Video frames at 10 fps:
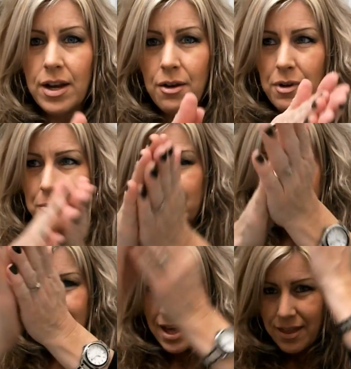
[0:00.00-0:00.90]
I'll rub it
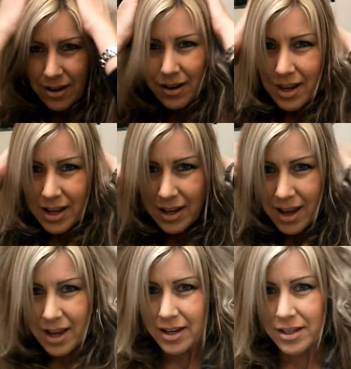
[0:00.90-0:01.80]
together and
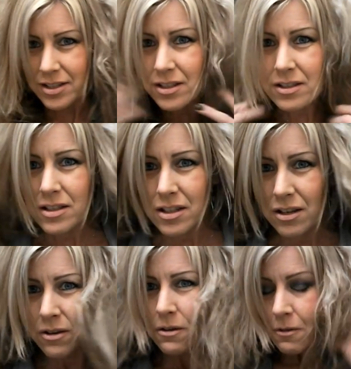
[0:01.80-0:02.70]
kind of just
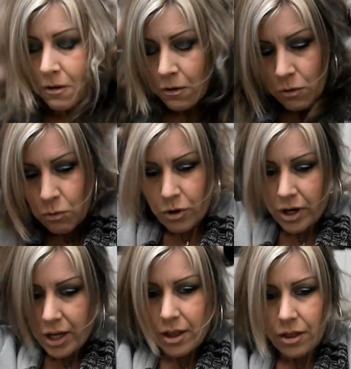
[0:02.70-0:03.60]

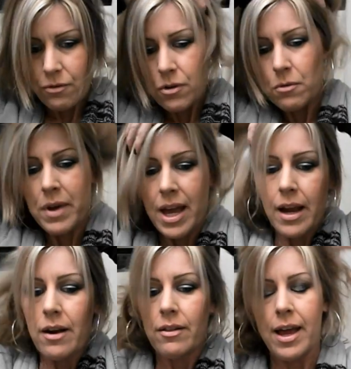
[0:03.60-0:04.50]
work it through my
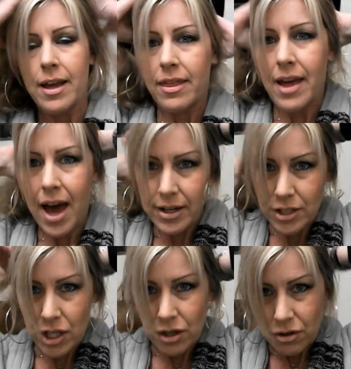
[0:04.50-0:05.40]
hair like that
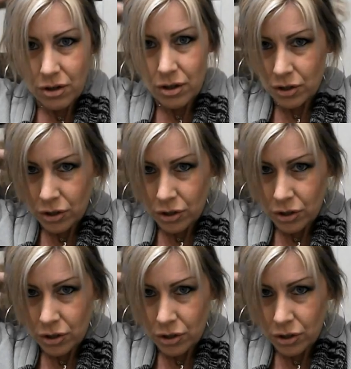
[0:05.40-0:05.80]
too.